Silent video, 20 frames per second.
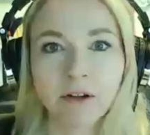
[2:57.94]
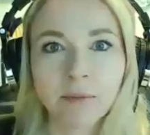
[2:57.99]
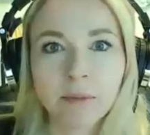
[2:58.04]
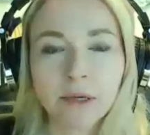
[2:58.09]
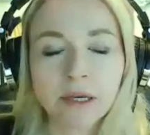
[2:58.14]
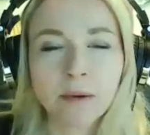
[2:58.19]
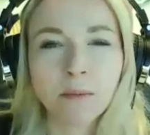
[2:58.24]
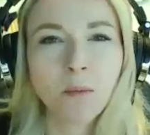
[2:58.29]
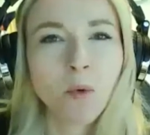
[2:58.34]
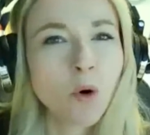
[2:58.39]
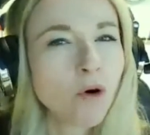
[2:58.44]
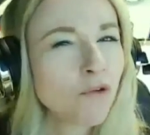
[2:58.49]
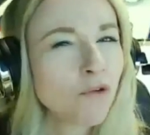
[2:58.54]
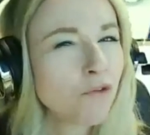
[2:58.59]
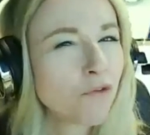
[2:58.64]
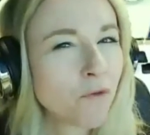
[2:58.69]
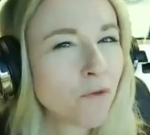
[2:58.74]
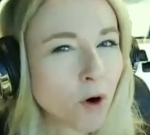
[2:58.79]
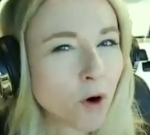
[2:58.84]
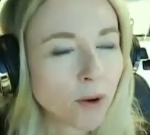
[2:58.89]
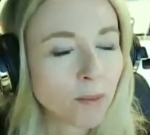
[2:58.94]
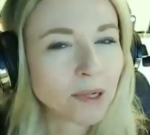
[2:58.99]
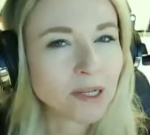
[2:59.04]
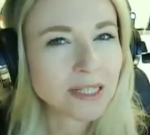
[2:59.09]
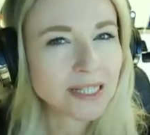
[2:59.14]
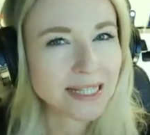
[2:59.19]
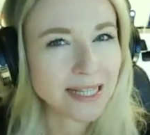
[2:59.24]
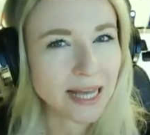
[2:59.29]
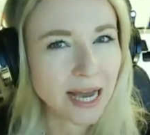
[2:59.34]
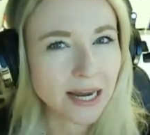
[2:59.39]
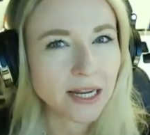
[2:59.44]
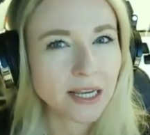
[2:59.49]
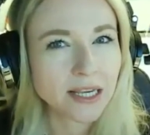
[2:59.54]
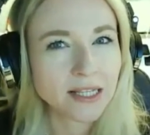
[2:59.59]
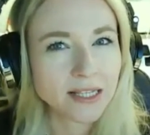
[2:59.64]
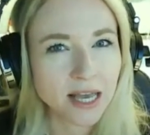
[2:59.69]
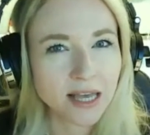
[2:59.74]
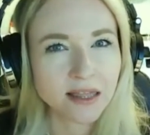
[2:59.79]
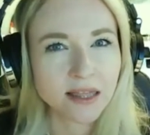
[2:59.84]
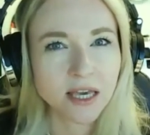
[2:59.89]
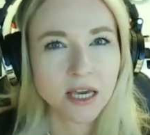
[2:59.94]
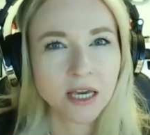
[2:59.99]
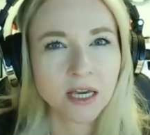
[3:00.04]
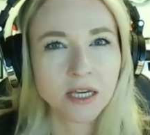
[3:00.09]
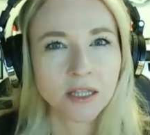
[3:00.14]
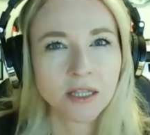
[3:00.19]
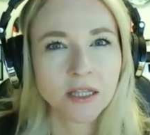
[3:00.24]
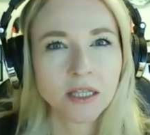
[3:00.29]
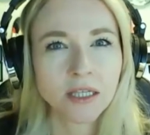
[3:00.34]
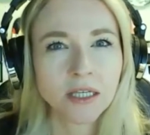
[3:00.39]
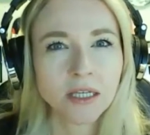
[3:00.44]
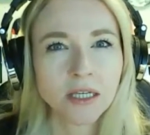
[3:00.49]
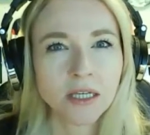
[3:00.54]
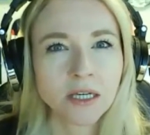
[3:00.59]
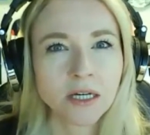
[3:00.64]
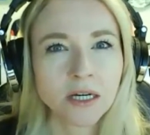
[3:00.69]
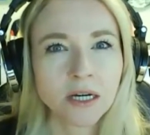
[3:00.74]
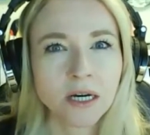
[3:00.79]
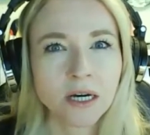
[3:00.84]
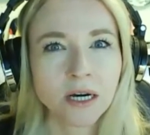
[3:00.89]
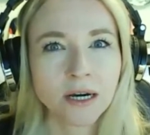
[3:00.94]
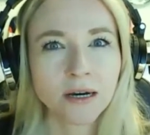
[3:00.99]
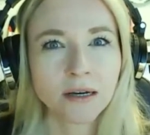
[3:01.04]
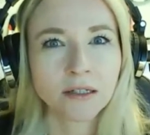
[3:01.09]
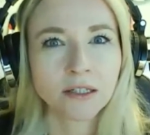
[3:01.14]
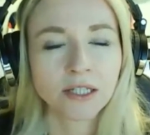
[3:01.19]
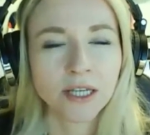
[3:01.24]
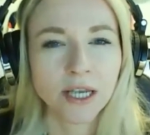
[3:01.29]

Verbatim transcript: will be more formal studies. I think the uh,